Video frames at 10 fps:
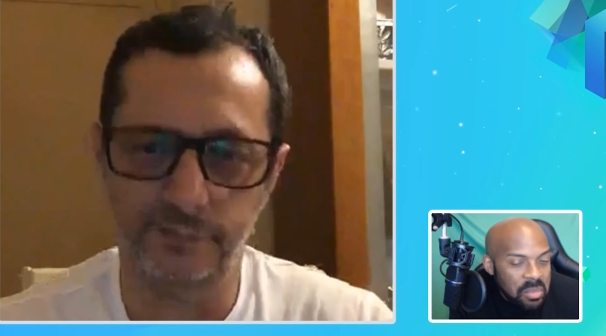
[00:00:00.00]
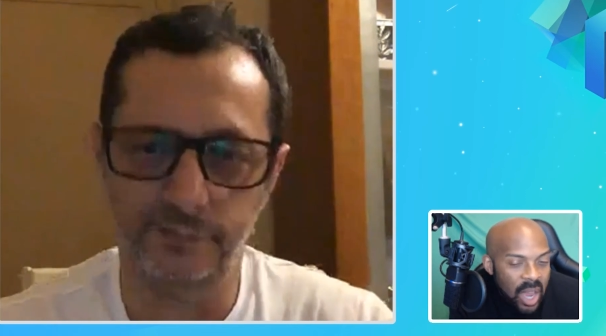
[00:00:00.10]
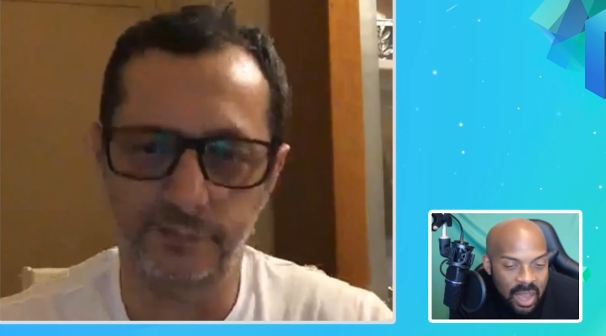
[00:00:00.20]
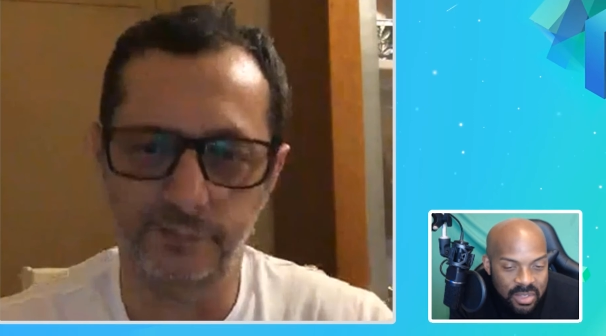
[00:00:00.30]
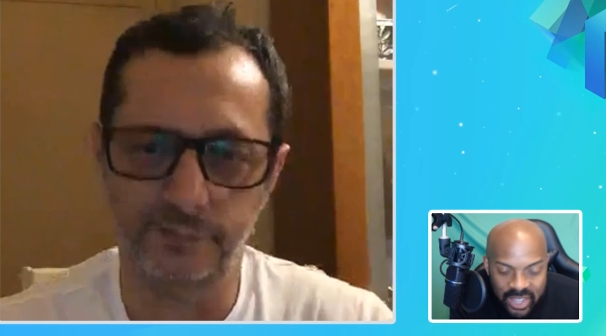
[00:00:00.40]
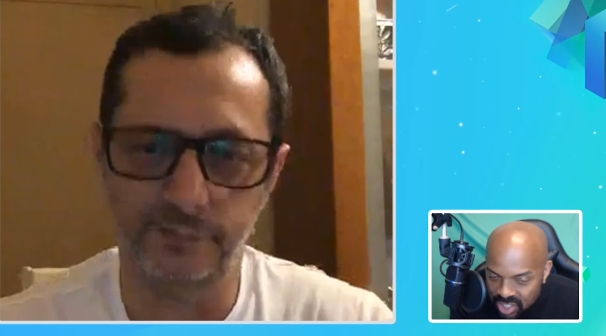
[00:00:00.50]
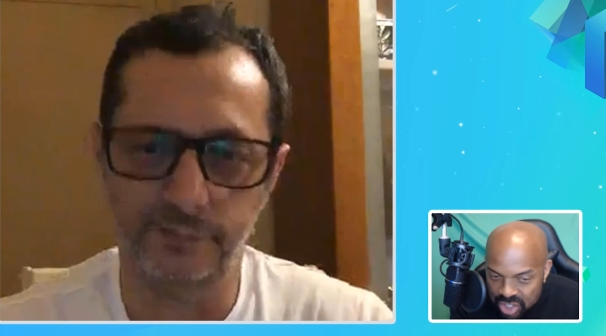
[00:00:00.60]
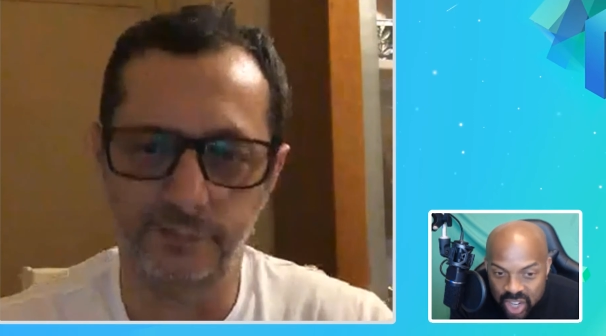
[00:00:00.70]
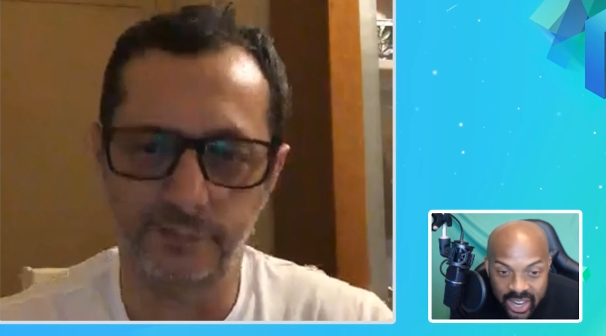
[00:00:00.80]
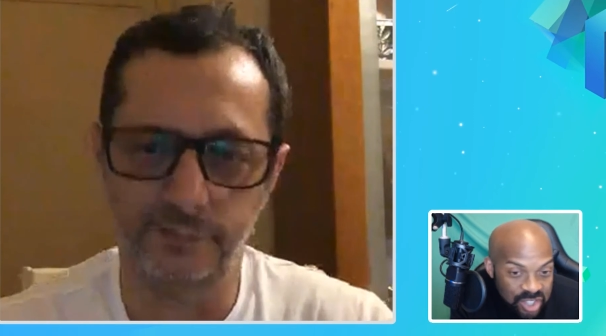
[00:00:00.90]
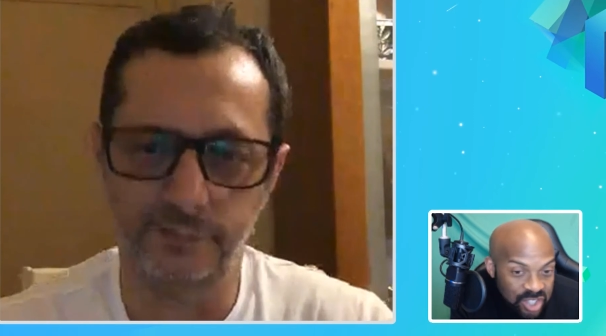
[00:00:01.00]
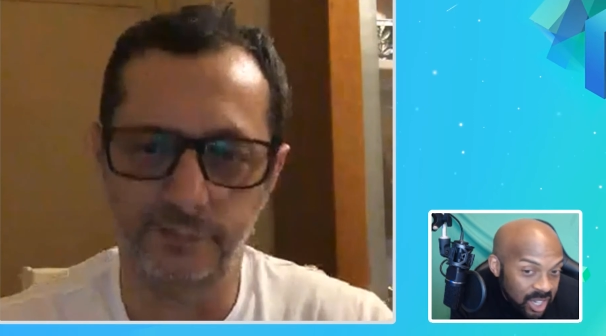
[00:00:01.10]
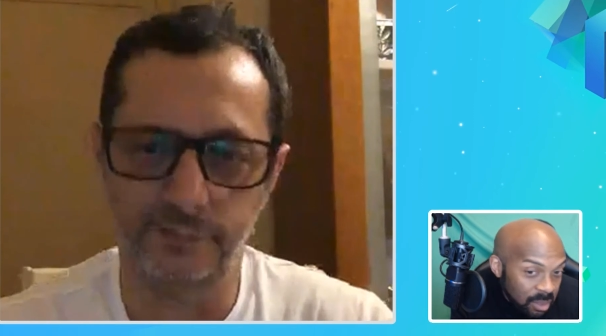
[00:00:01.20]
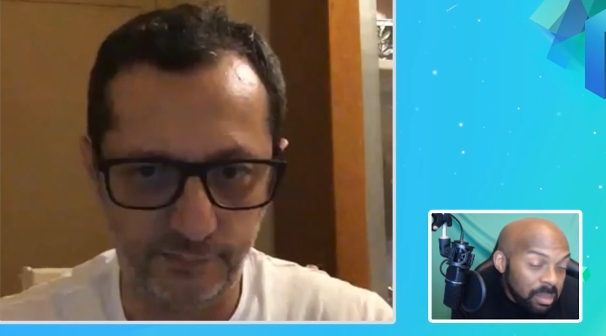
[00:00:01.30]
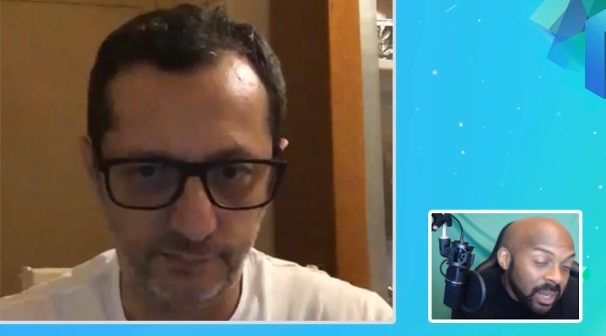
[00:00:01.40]
Speaker 1: uh, things
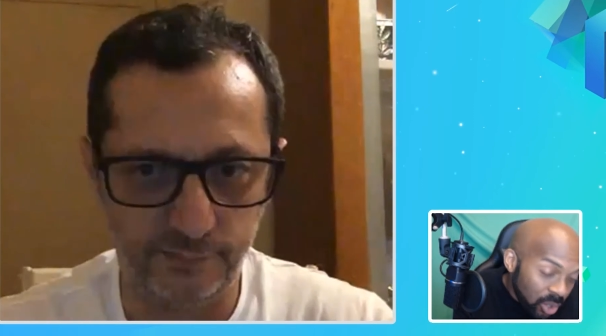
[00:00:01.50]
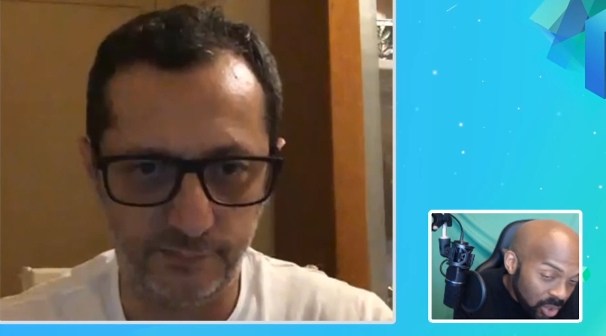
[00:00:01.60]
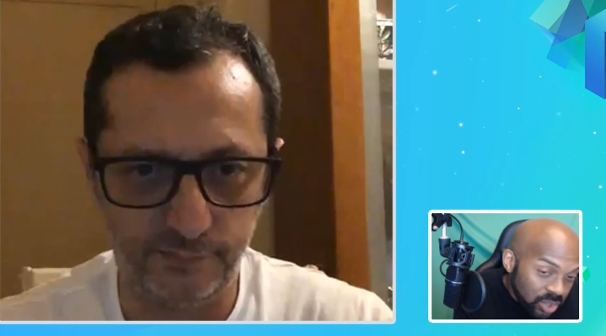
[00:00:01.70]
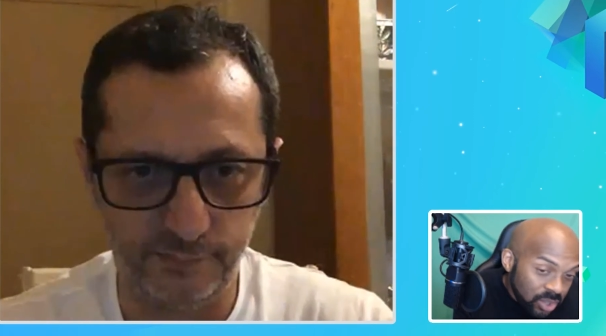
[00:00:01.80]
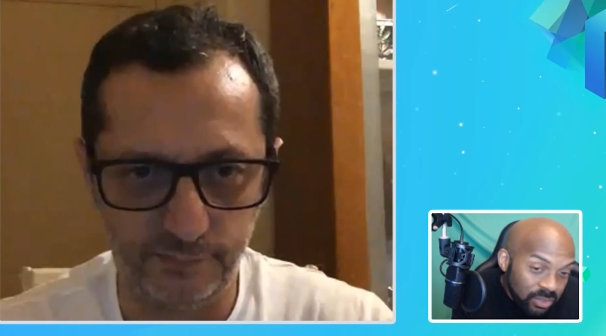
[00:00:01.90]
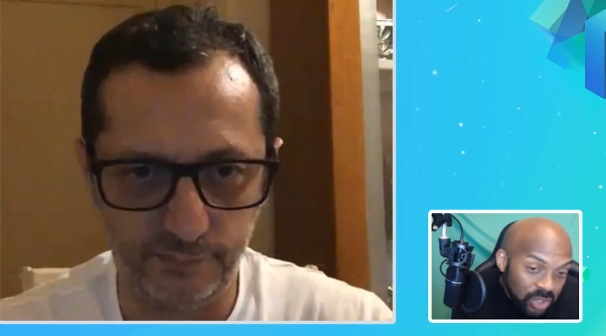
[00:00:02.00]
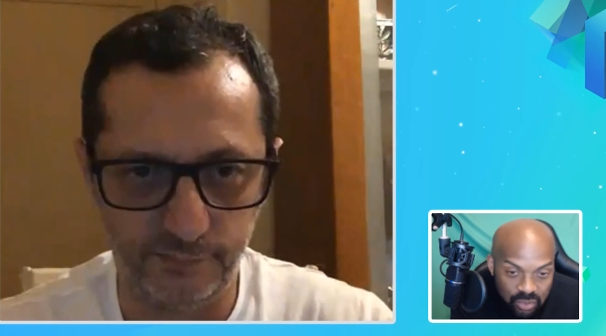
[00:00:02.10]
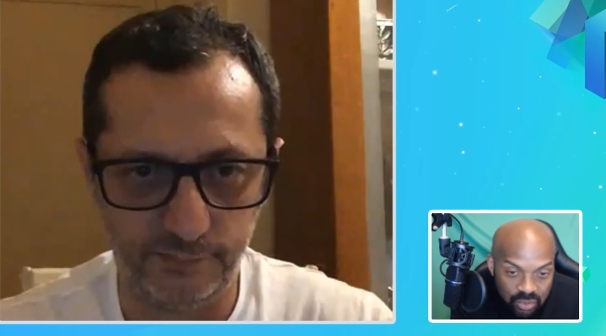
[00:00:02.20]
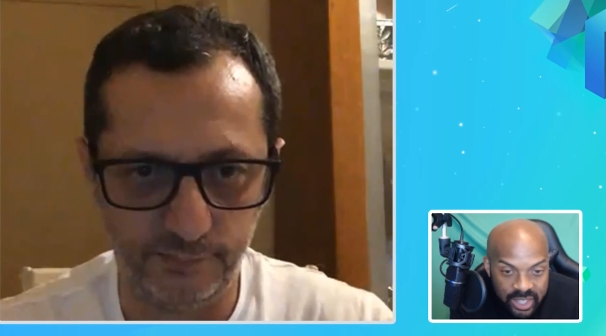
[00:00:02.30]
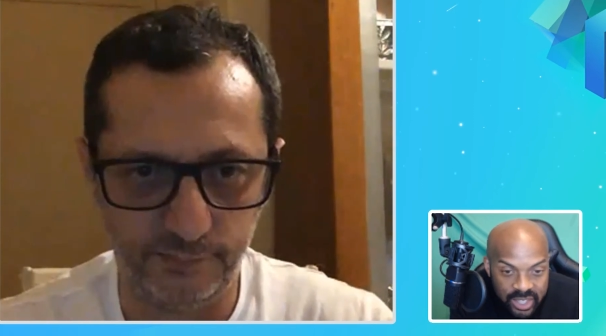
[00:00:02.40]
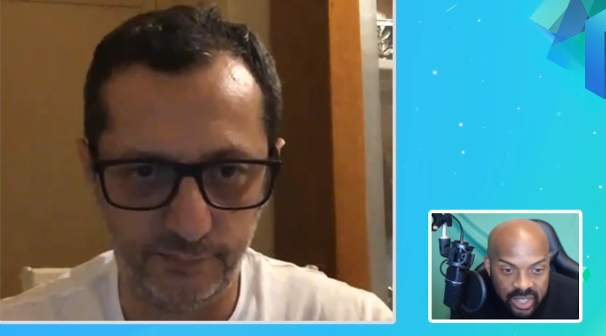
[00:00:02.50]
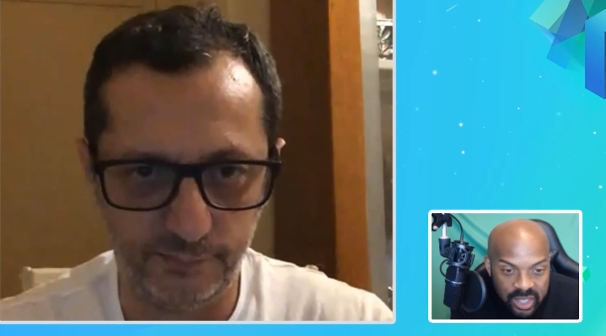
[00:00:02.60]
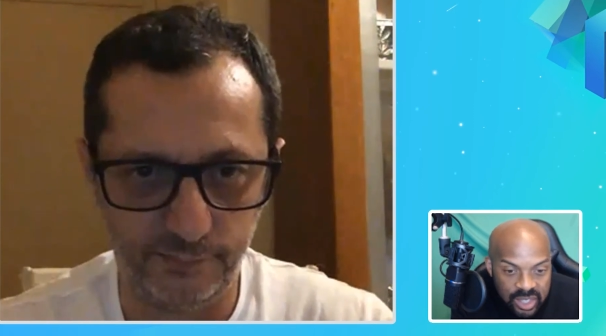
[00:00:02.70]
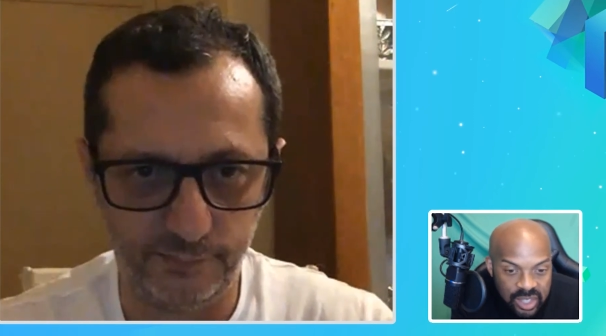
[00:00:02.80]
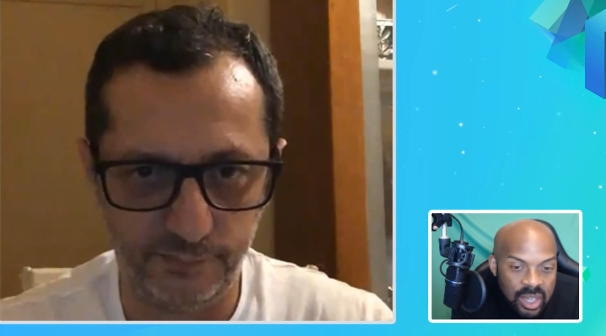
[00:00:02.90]
changing because of new releases.